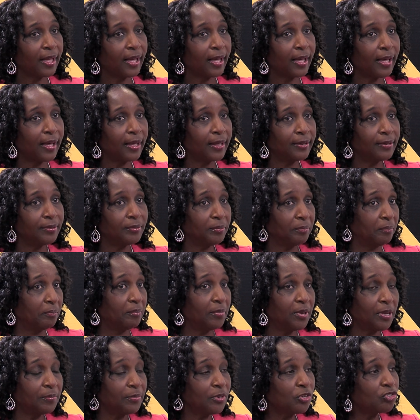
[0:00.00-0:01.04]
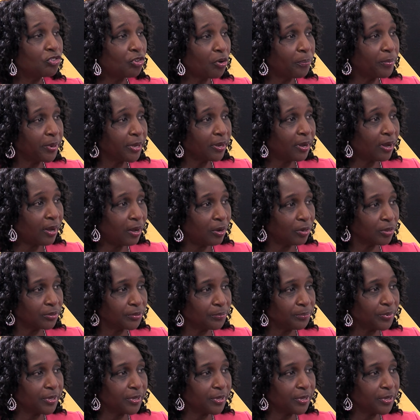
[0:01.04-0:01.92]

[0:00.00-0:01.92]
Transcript: and maybe dropping out